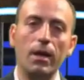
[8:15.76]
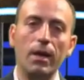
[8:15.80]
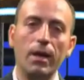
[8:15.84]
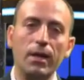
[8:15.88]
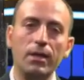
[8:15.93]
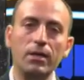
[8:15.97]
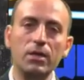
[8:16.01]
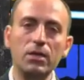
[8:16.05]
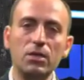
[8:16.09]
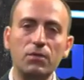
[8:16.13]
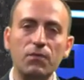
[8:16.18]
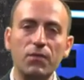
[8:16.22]

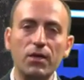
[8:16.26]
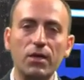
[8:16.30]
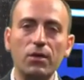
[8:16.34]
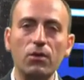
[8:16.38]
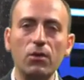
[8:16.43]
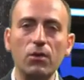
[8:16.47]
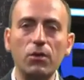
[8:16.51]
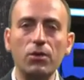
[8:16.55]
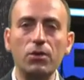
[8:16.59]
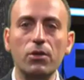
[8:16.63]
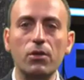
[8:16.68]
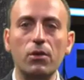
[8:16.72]
In this
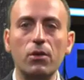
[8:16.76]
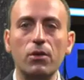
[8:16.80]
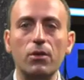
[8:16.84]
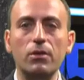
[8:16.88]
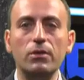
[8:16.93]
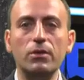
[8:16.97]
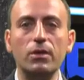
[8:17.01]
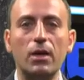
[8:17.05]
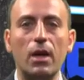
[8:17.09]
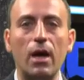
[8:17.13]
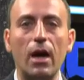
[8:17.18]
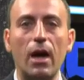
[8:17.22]
video, you
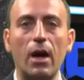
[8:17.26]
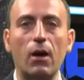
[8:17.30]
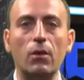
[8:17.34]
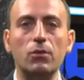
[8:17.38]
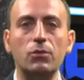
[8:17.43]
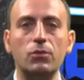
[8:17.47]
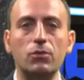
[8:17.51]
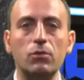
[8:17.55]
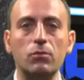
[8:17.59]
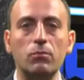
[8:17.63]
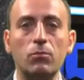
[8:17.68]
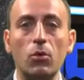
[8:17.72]
learned how
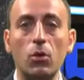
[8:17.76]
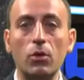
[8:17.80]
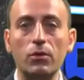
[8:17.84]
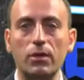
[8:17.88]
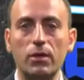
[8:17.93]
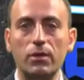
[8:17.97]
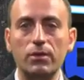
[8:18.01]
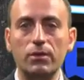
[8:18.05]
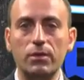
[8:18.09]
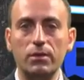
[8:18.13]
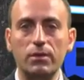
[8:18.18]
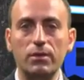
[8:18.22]
to
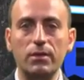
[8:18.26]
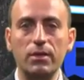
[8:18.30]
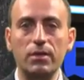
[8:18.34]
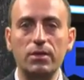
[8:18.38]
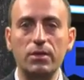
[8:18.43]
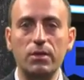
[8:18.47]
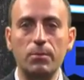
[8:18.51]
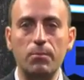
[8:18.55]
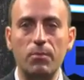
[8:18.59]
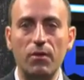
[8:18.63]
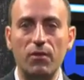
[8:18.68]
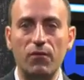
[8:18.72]
model the
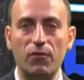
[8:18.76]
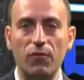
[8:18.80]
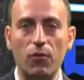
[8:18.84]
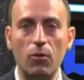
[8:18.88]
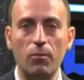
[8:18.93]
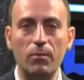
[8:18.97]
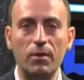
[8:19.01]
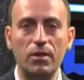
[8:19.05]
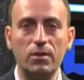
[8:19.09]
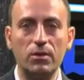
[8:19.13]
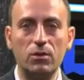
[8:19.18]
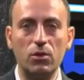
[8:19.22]
DC
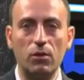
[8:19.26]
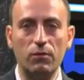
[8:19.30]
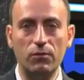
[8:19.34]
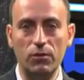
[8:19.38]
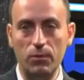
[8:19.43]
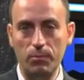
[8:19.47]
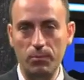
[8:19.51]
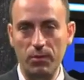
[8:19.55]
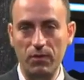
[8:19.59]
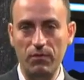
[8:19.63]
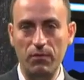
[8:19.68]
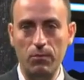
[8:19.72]
performance of the
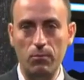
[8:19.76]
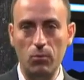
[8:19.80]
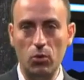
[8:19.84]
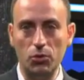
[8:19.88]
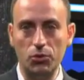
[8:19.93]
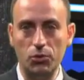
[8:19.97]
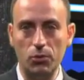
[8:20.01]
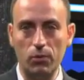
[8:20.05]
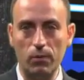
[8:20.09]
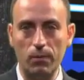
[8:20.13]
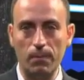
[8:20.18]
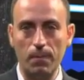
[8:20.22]
PV
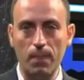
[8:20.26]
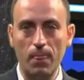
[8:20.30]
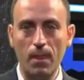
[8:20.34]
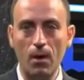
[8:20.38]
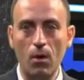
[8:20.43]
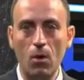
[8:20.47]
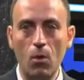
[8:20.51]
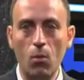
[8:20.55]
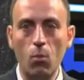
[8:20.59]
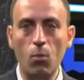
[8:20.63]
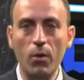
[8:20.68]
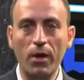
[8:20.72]
module.
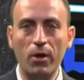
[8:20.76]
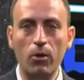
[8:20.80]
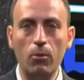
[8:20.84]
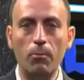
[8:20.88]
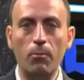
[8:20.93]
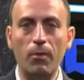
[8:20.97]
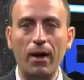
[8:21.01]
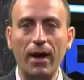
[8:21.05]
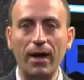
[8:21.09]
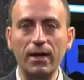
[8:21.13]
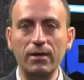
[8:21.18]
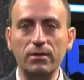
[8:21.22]
We
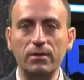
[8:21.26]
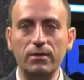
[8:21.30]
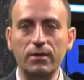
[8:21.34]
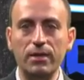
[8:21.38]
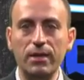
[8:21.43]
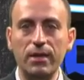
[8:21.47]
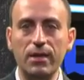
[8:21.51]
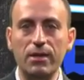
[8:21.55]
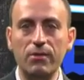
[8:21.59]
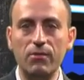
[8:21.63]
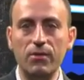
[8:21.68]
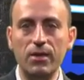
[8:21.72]
combined
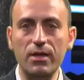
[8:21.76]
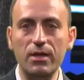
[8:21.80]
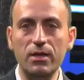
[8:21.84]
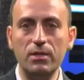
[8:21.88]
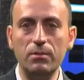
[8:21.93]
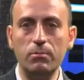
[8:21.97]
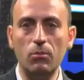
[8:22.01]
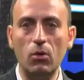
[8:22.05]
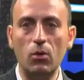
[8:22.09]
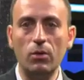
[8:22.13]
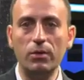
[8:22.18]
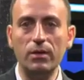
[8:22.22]
the
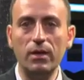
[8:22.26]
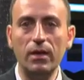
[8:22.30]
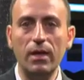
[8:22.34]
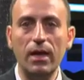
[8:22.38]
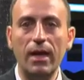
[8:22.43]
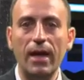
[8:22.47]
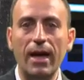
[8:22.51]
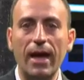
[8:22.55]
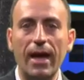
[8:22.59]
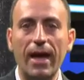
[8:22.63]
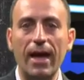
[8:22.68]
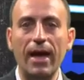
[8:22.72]
irradiance model
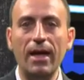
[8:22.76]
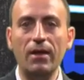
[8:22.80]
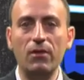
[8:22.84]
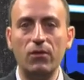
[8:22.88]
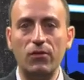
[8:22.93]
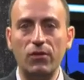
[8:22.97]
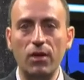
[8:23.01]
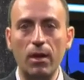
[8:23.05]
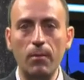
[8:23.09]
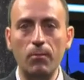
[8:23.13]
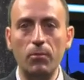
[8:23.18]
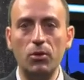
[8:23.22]
and the
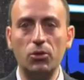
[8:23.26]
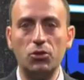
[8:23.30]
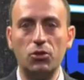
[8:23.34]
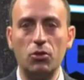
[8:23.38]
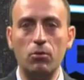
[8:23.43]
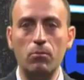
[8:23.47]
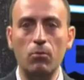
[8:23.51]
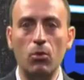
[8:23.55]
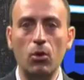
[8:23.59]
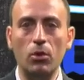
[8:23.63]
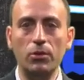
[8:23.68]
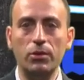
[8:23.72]
temperature
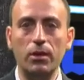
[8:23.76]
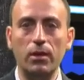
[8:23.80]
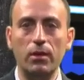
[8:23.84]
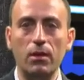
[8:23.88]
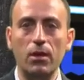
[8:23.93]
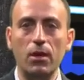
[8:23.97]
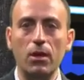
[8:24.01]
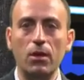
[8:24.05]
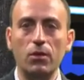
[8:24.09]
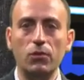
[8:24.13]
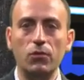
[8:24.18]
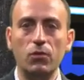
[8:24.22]
model
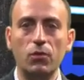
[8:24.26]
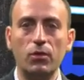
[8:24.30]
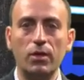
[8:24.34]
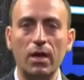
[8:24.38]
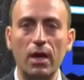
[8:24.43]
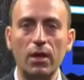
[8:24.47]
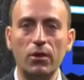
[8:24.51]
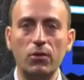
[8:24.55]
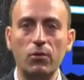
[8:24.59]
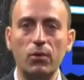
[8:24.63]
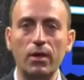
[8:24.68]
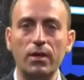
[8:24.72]
to
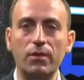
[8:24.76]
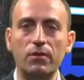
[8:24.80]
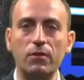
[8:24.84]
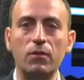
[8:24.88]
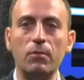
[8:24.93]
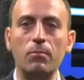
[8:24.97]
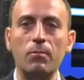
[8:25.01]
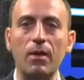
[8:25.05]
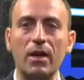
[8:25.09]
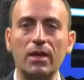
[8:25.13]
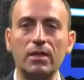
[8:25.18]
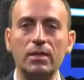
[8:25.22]
calculate the
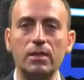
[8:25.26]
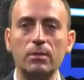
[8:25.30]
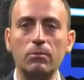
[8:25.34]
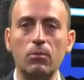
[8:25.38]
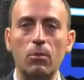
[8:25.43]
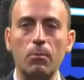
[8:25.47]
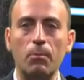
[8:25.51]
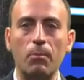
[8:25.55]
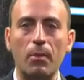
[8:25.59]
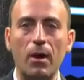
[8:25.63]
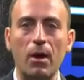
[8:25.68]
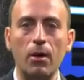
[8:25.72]

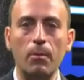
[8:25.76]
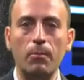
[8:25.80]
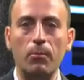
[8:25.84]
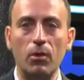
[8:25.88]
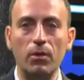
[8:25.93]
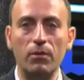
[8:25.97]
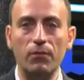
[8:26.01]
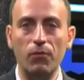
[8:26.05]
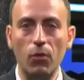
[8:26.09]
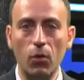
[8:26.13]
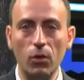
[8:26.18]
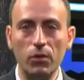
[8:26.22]
maximum power
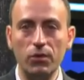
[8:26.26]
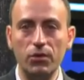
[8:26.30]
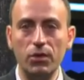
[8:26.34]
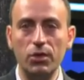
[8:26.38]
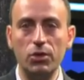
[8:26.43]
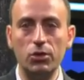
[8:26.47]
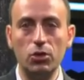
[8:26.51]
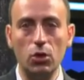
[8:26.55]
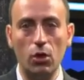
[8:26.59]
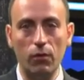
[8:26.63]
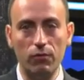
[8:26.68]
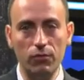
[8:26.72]
point
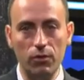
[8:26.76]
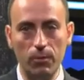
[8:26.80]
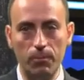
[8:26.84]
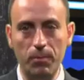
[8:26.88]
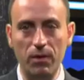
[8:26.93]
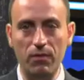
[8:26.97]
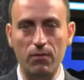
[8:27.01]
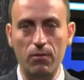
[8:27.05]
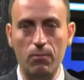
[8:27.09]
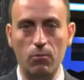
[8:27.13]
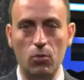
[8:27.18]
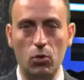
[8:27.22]
voltage of the
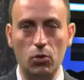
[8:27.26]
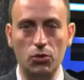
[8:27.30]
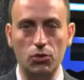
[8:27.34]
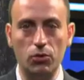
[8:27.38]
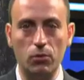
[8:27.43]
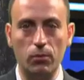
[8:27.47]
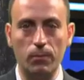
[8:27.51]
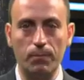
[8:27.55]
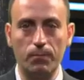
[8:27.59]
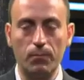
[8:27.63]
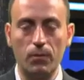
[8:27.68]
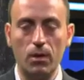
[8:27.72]
PV module.